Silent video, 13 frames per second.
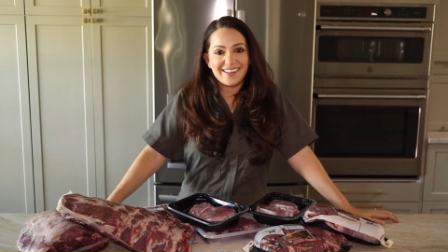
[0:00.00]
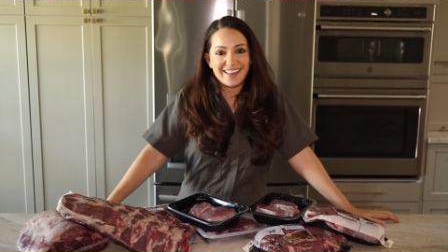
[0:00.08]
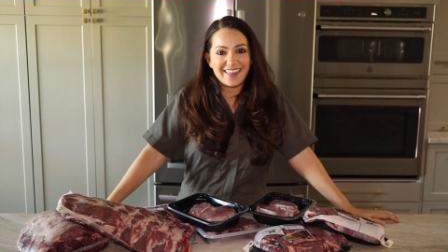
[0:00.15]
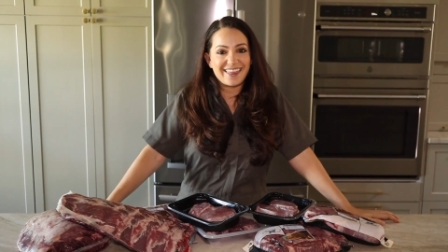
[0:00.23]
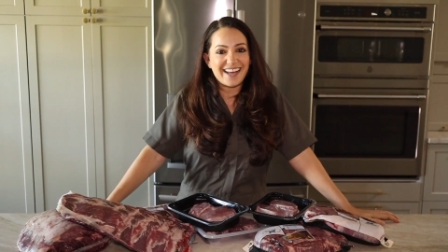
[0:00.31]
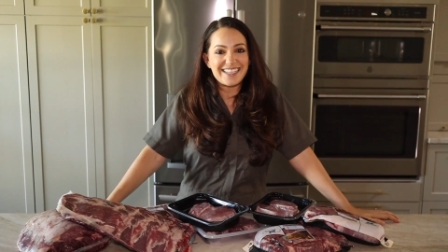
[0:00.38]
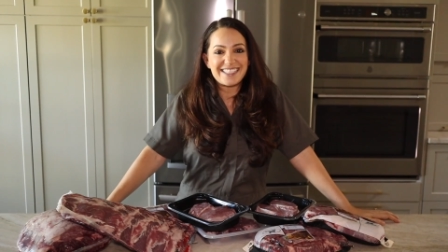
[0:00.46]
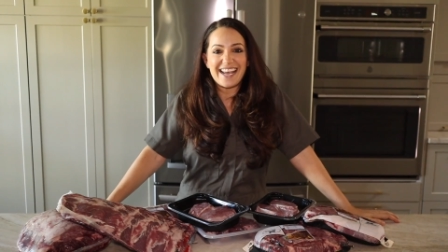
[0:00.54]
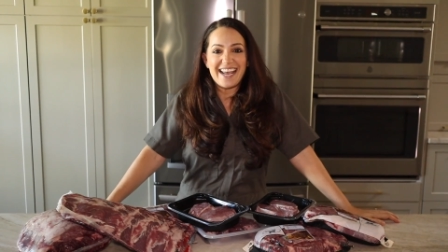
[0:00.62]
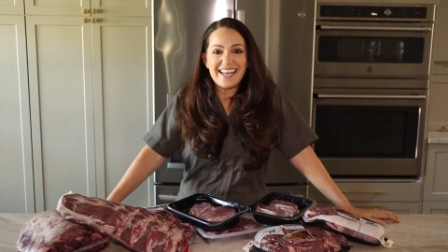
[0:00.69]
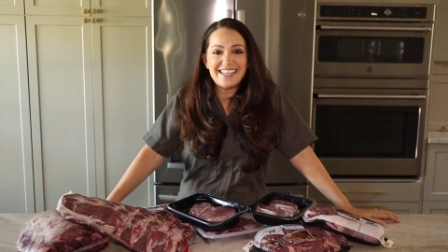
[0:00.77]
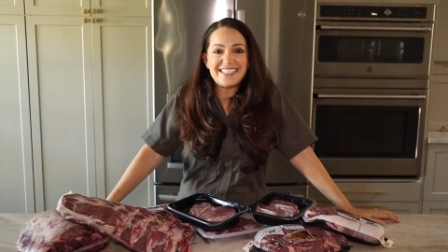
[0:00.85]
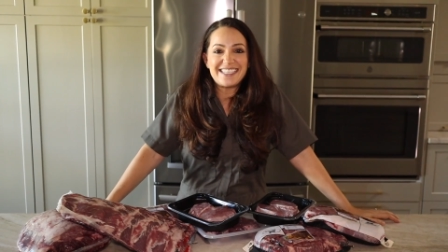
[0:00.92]
Thus
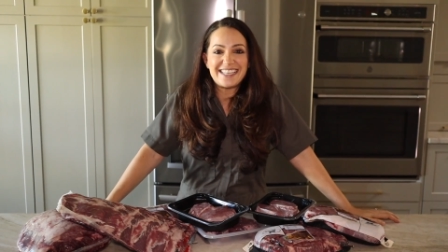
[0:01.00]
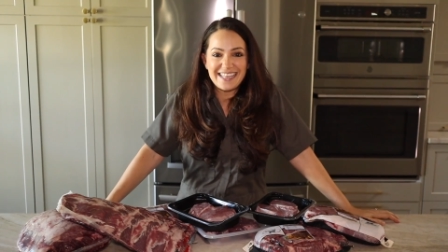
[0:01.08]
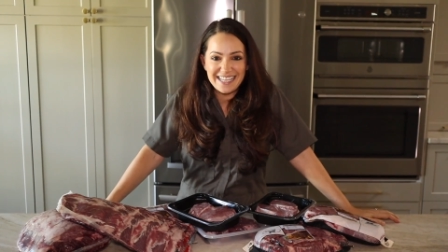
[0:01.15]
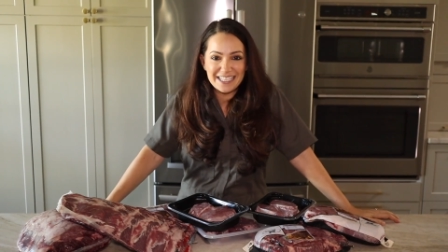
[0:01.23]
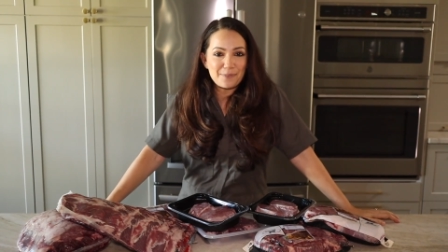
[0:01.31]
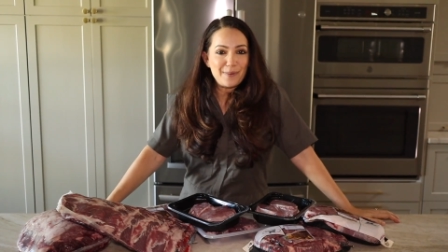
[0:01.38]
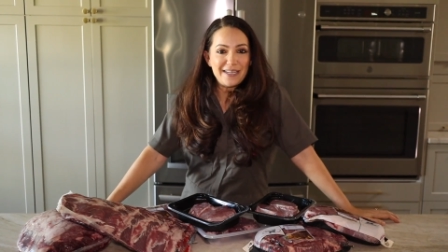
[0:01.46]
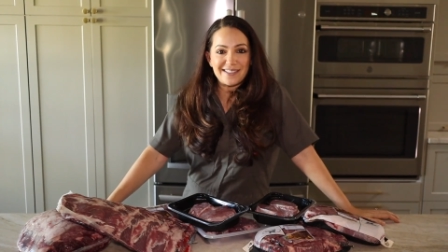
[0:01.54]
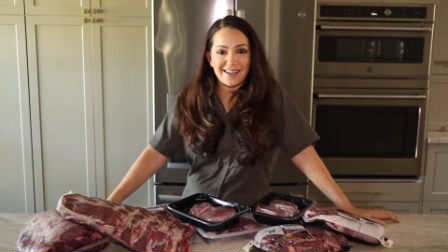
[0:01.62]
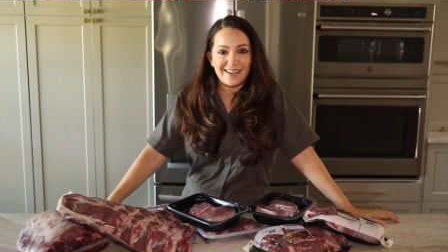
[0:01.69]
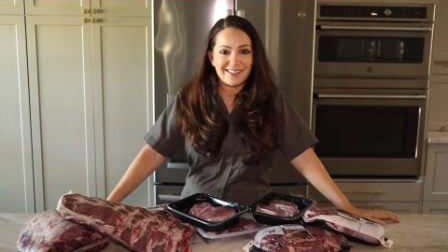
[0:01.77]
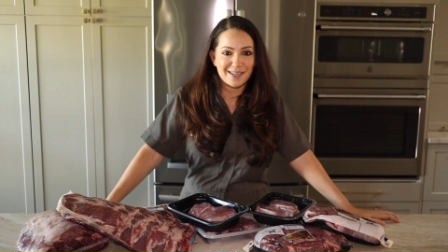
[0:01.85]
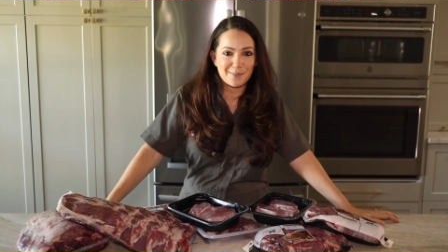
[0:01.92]
ends this Meat
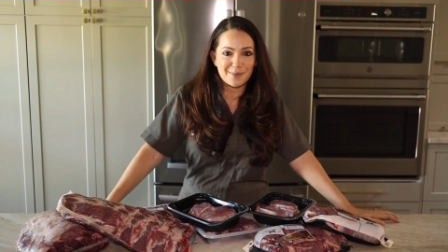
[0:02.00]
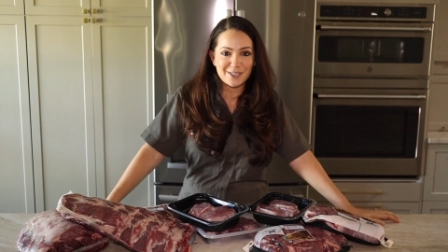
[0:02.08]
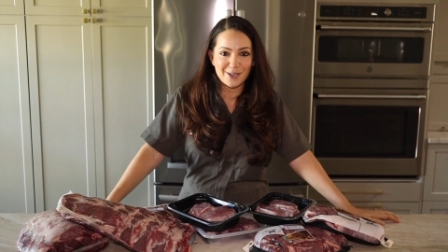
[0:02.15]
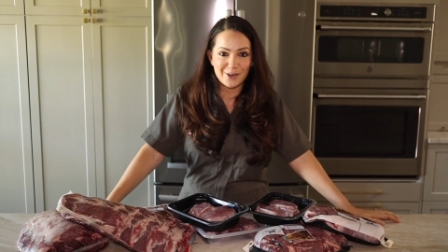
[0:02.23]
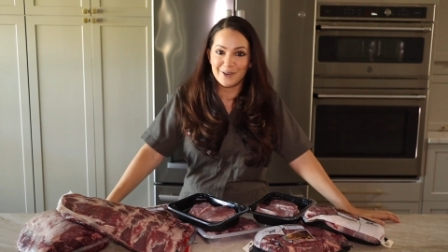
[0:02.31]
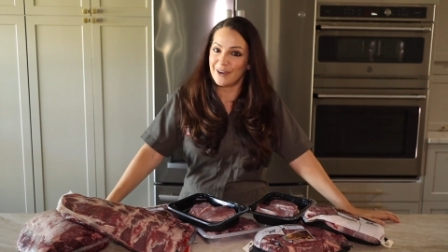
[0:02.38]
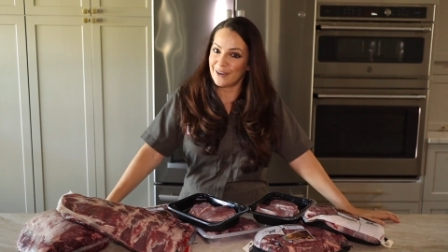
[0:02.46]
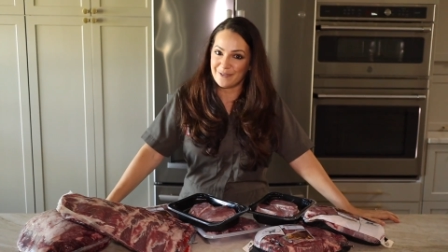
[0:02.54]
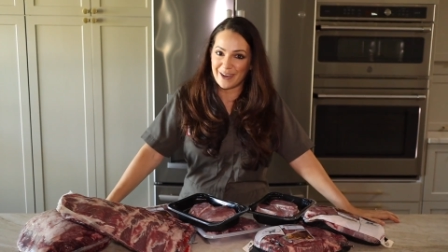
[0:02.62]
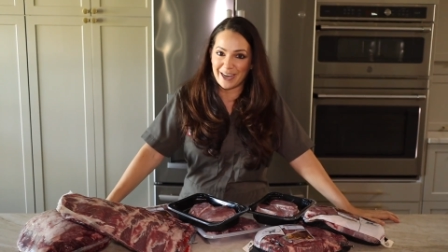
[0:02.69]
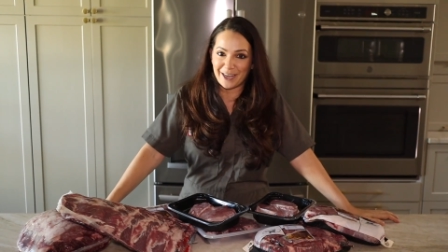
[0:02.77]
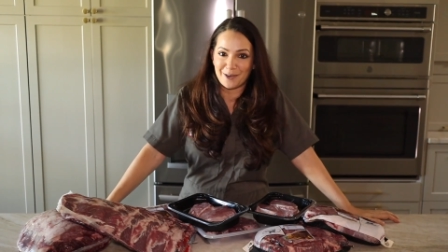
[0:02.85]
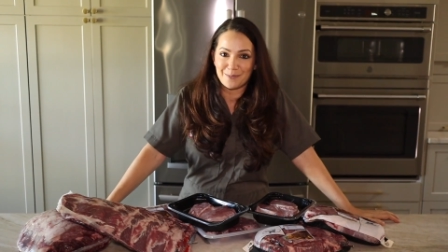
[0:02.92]
Science episode on
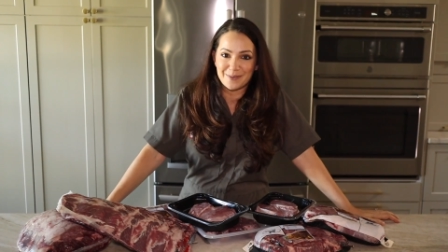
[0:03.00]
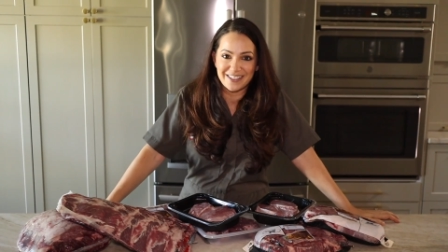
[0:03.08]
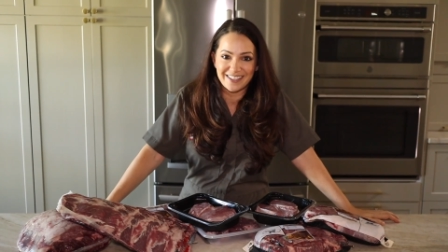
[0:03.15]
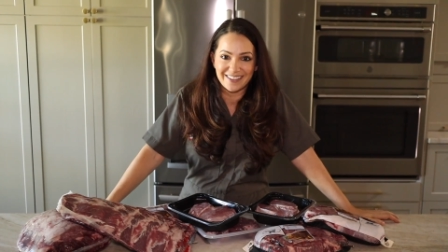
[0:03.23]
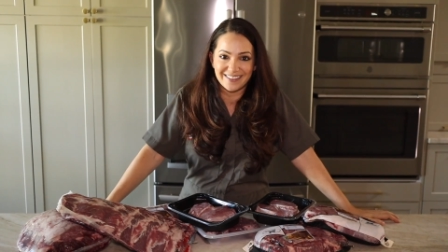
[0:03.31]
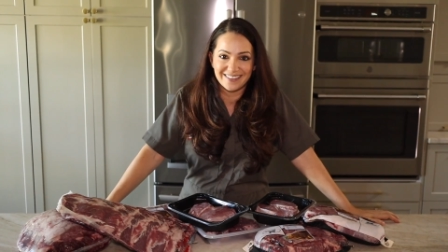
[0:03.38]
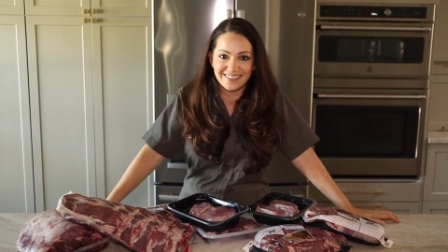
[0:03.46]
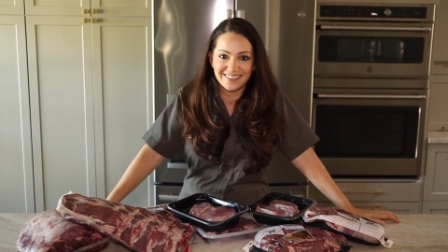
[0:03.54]
vacuum seal.